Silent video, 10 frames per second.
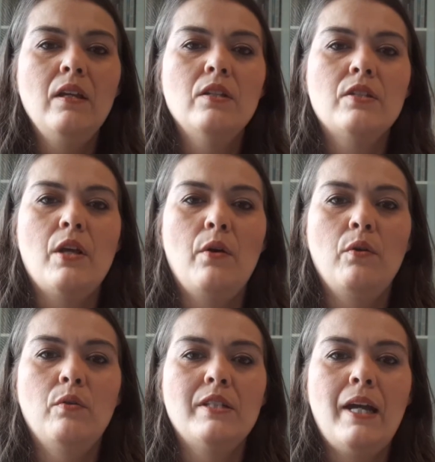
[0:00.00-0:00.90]

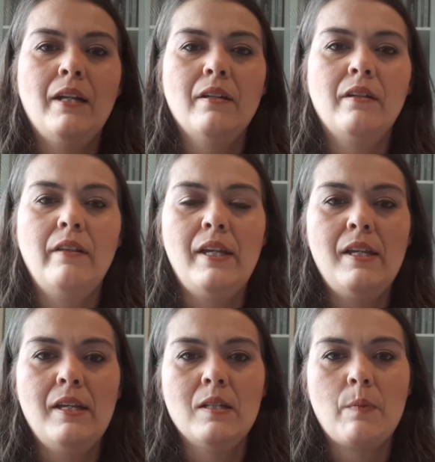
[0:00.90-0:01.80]
So
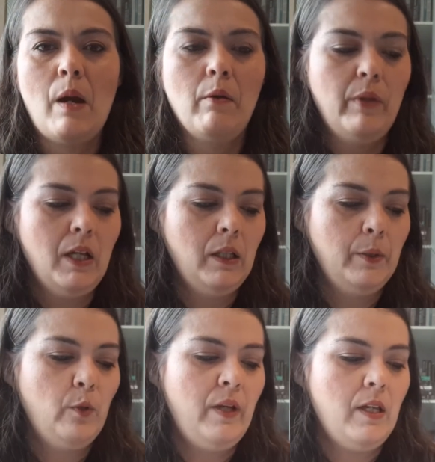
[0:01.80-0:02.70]
technically it's probably a
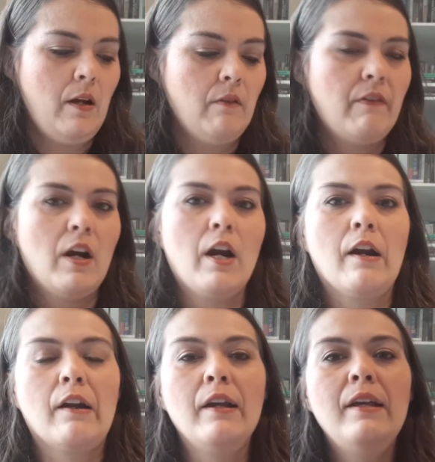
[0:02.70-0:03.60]
little bit young for
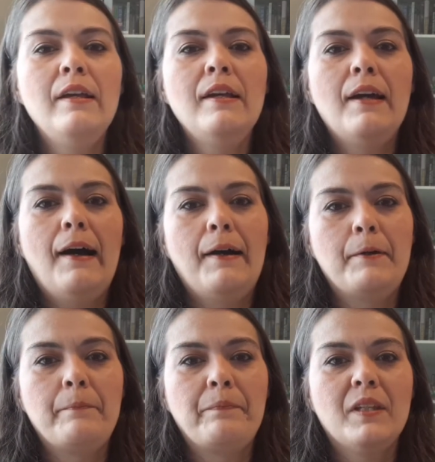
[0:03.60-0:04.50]
her.
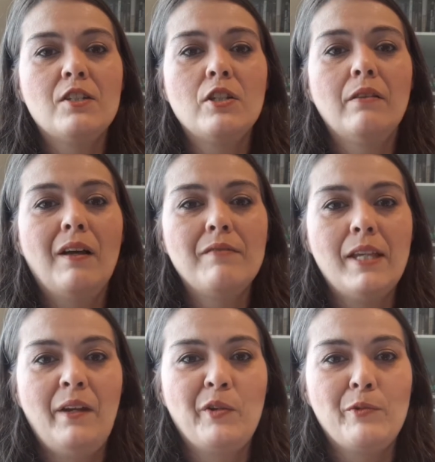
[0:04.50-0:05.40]
She loves
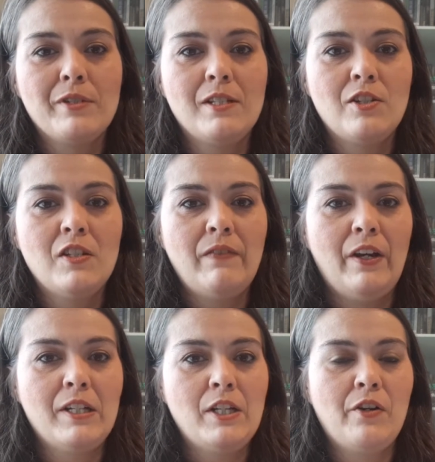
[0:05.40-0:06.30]
animals and she's
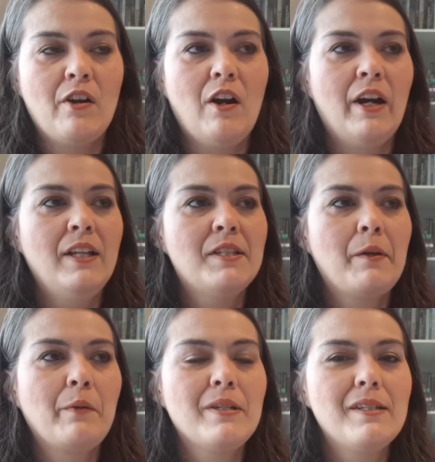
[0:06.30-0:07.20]
very tenderhearted. So
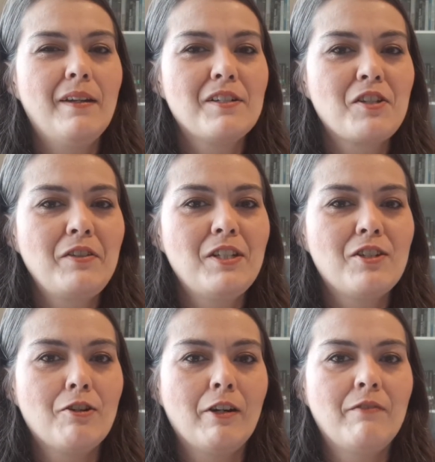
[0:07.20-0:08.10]
I wasn't actually
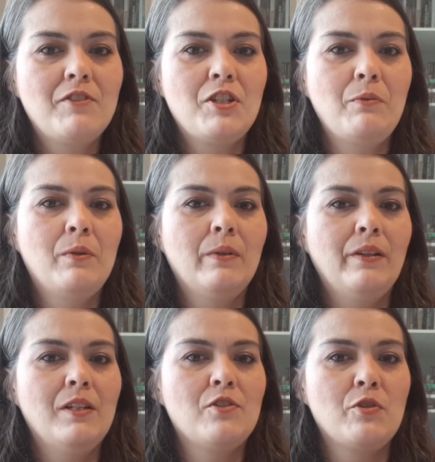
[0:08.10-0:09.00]
sure if she would
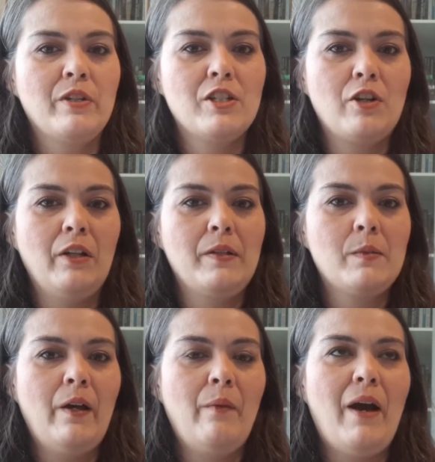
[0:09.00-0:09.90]
really enjoy
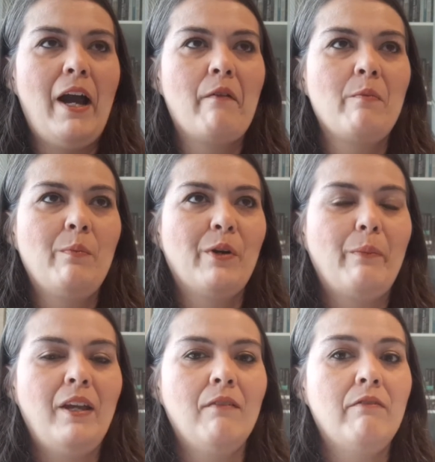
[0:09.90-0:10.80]
Charlotte's Web. I remember
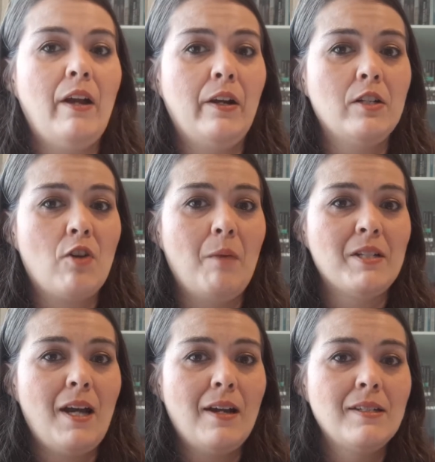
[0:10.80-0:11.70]
being very
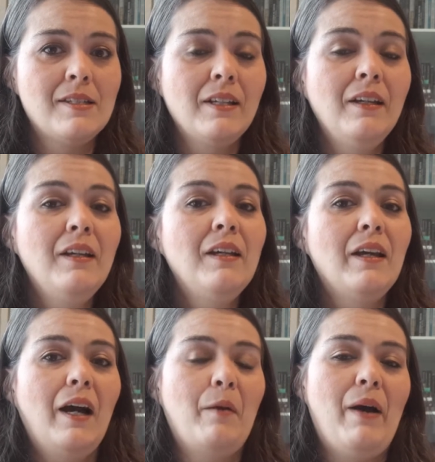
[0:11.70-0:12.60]
traumatized
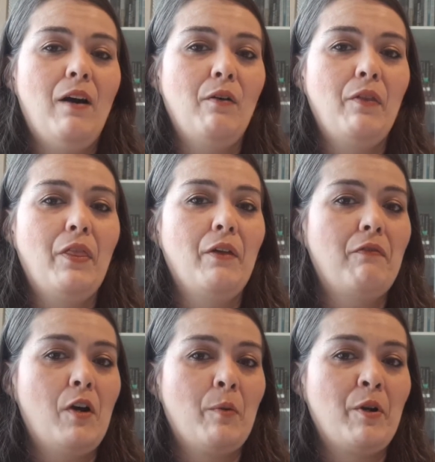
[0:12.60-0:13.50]
about the
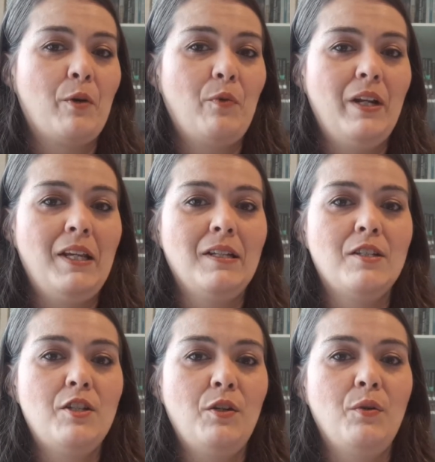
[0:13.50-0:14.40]
farmer wanting
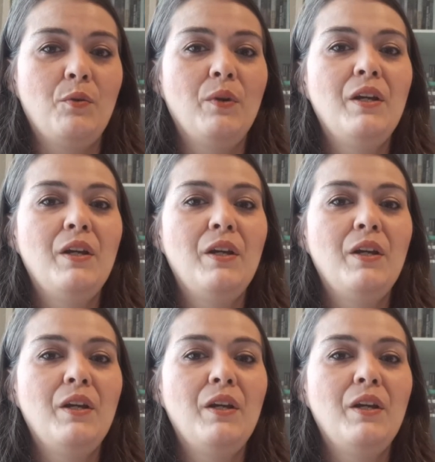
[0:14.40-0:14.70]
to